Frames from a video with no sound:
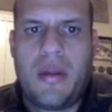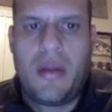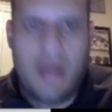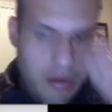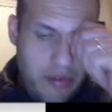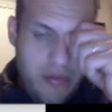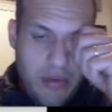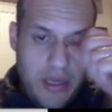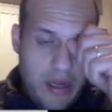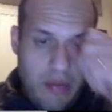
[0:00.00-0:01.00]
Hello
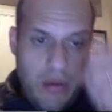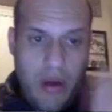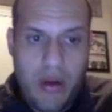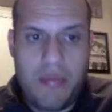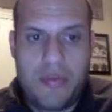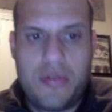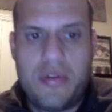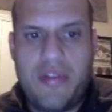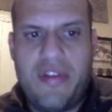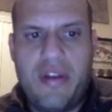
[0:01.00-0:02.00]
everyone, welcome to
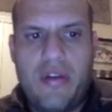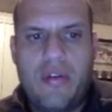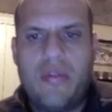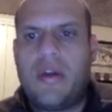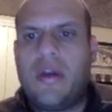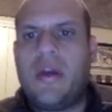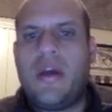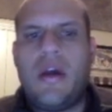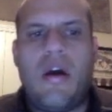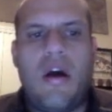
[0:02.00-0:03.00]
the video
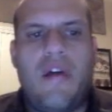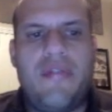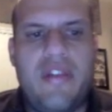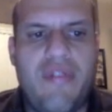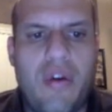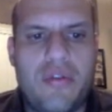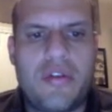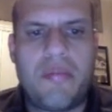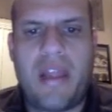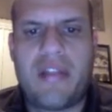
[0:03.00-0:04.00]
of the Vulture
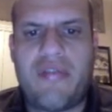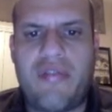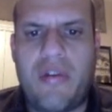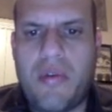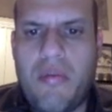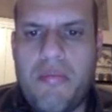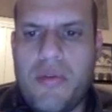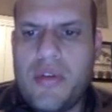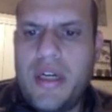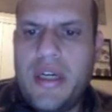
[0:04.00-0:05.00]
platform
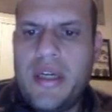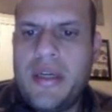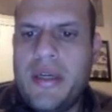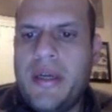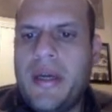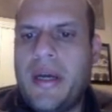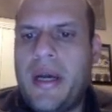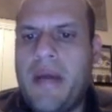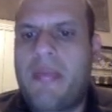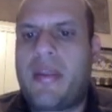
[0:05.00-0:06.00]
computer
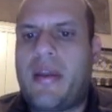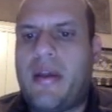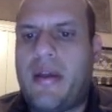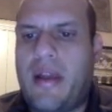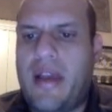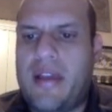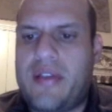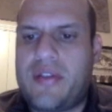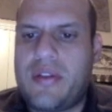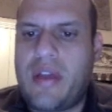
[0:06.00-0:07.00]

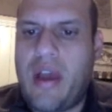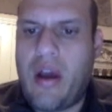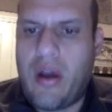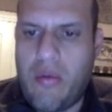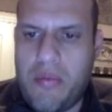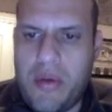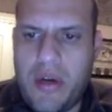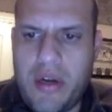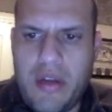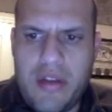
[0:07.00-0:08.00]
class computer
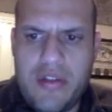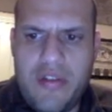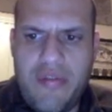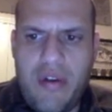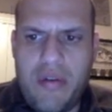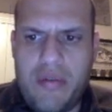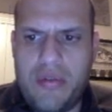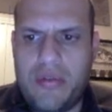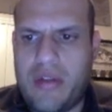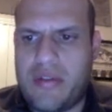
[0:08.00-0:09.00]
architecture fall
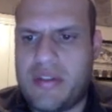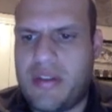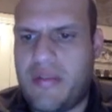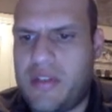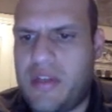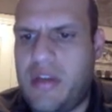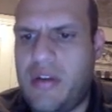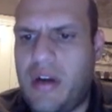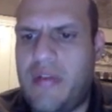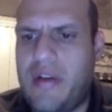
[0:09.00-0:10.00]
2017
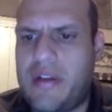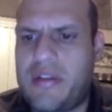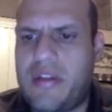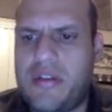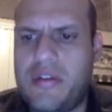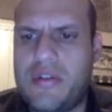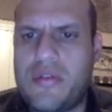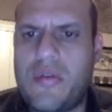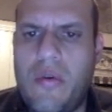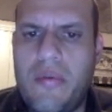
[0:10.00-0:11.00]
Harvard Extension
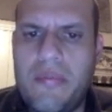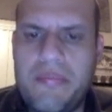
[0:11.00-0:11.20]
School.